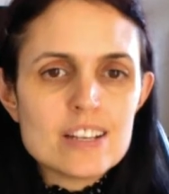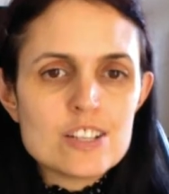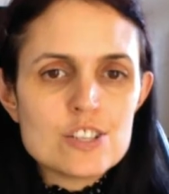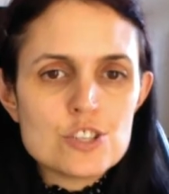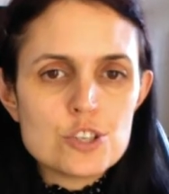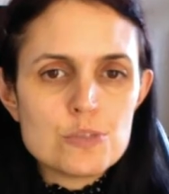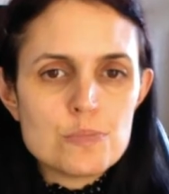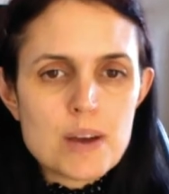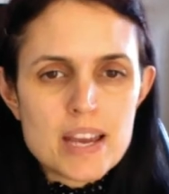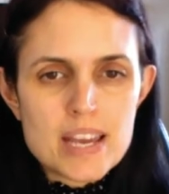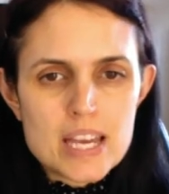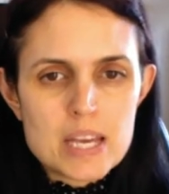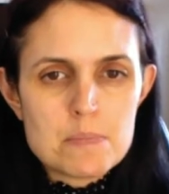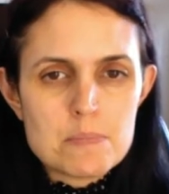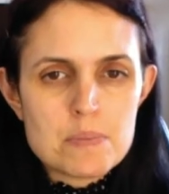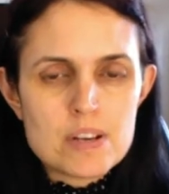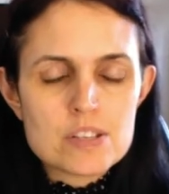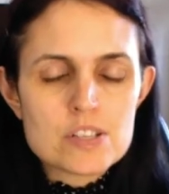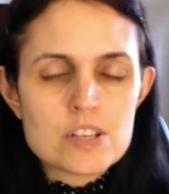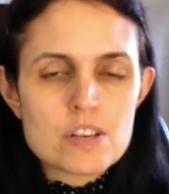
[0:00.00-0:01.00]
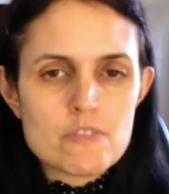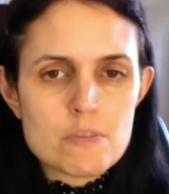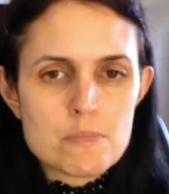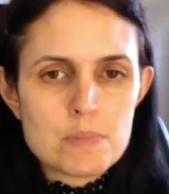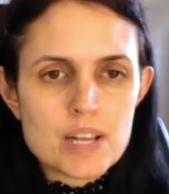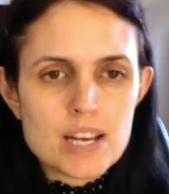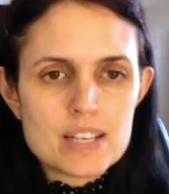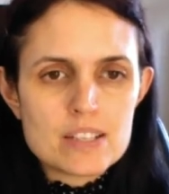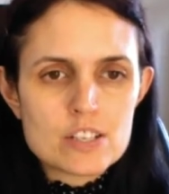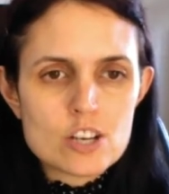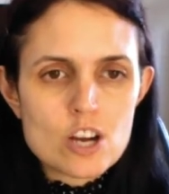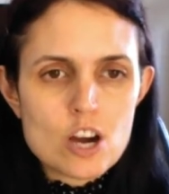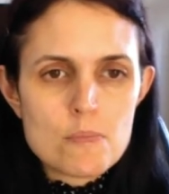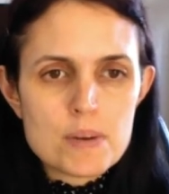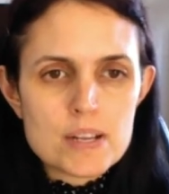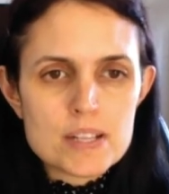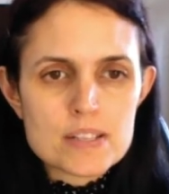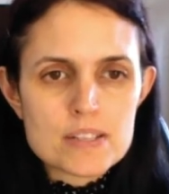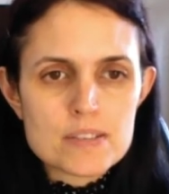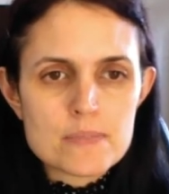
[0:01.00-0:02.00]
and do my emails and reply to
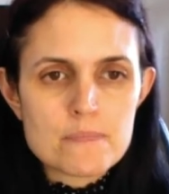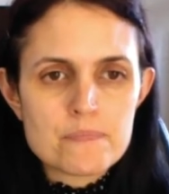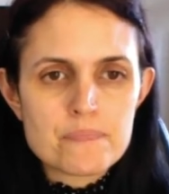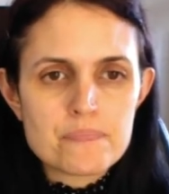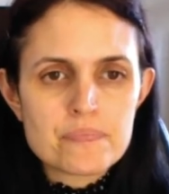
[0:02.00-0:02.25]
comments.